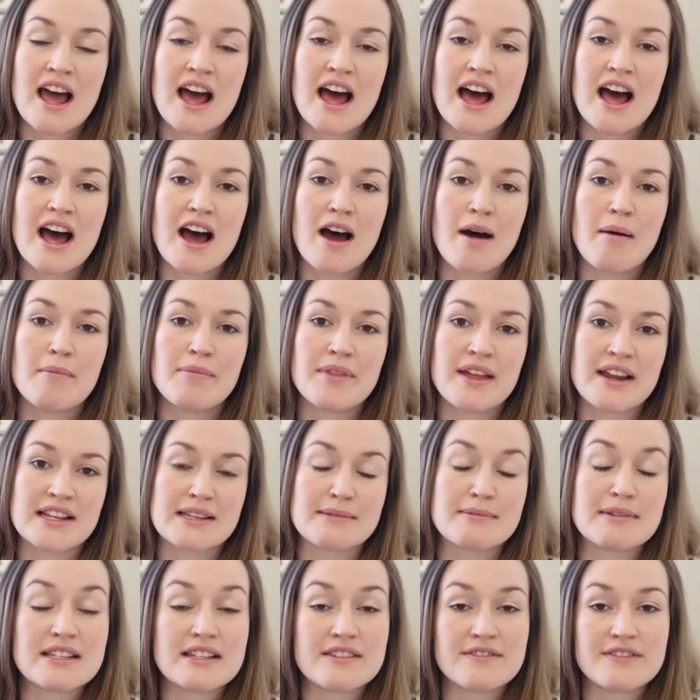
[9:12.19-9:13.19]
that are
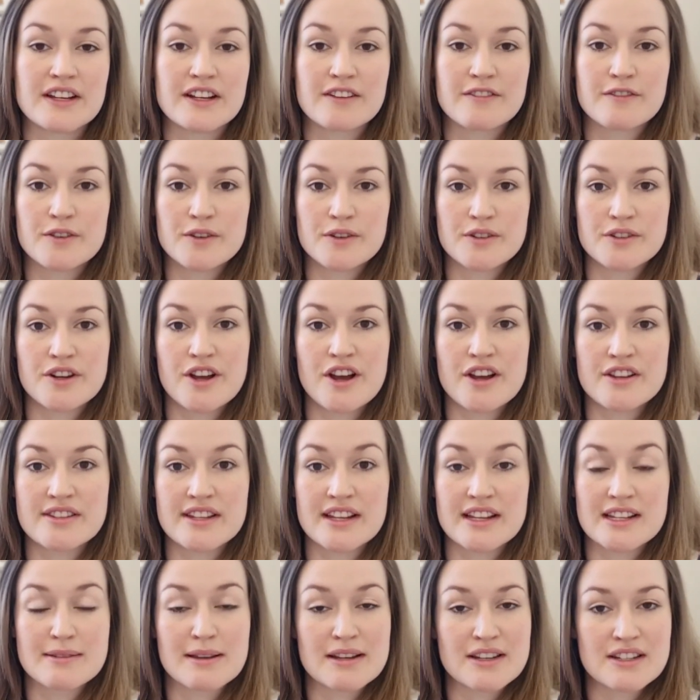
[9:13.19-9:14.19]
specific for
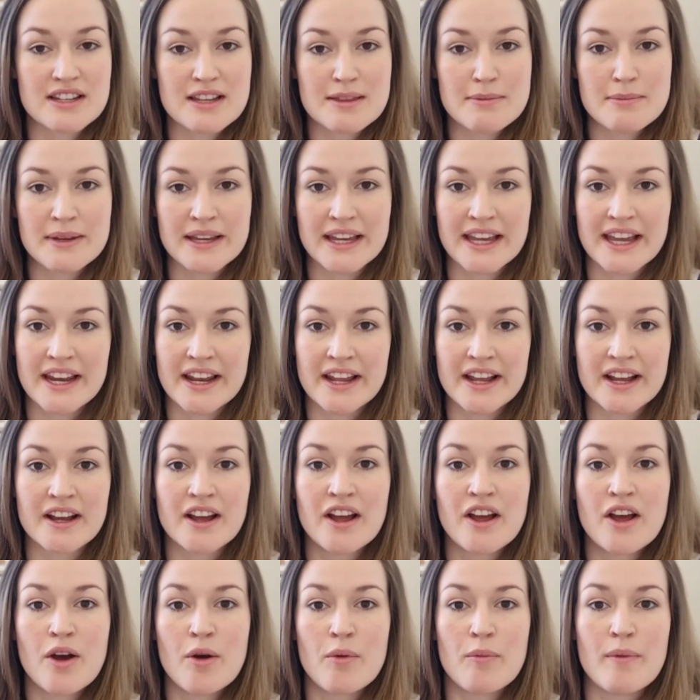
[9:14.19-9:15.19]
nursing, especially in the beginning
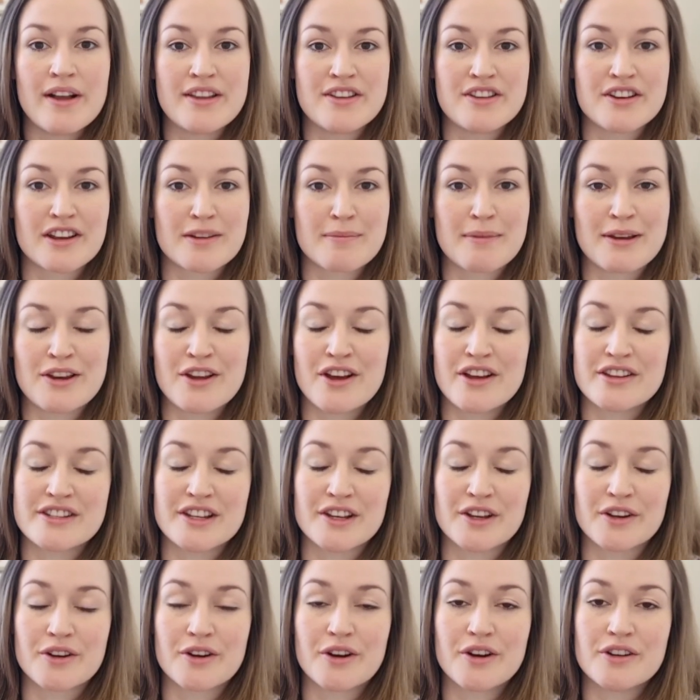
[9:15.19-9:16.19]
when you're going to be
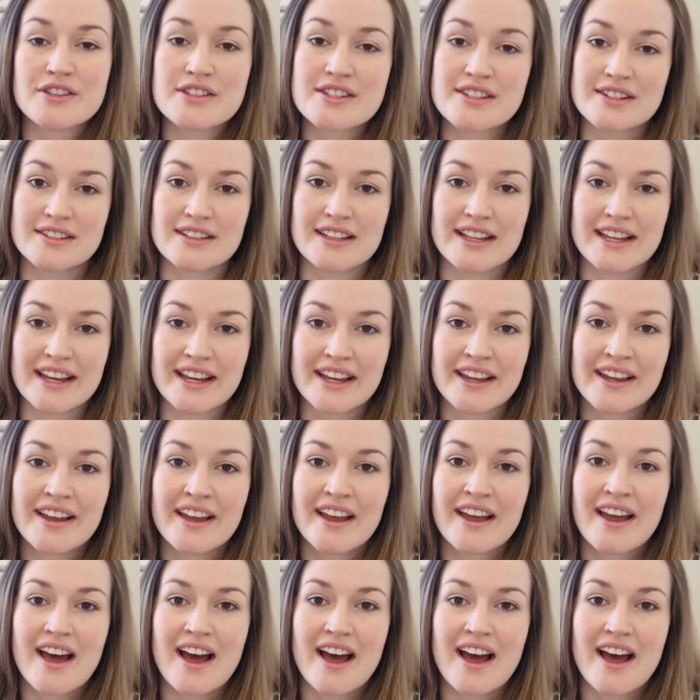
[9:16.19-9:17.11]
nursing constantly.